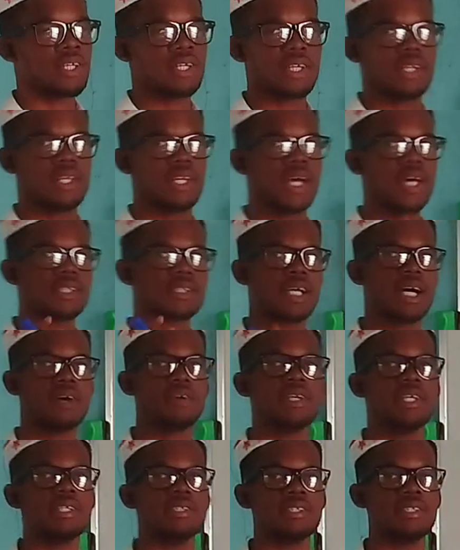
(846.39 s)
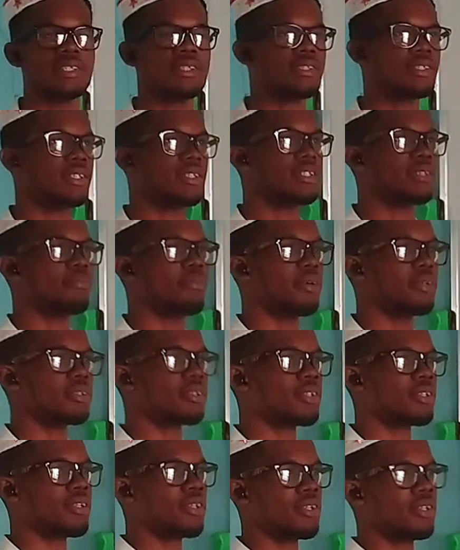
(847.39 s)
That's how easy it is, but
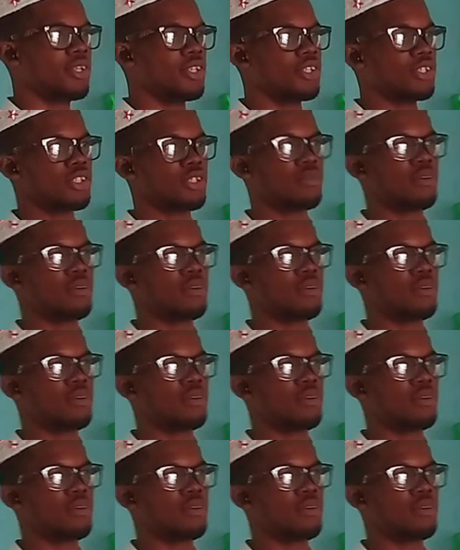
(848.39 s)
some